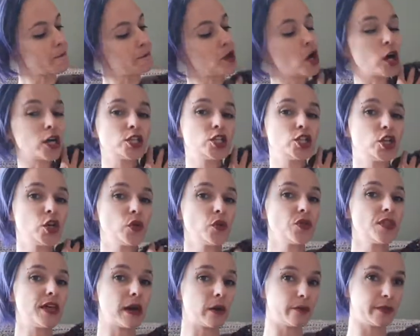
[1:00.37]
poncho
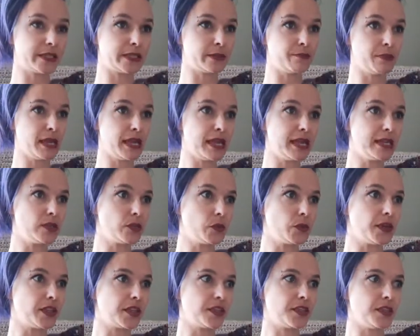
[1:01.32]
that was made
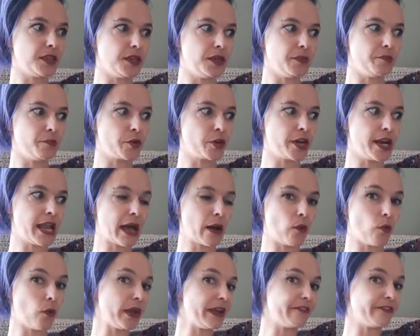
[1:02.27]
with the Bernat
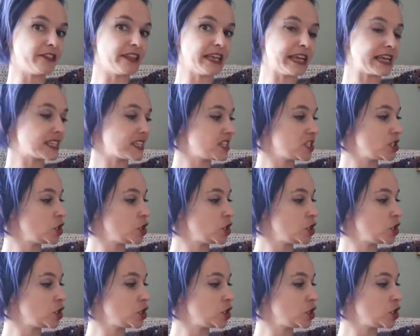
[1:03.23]
Wavelengths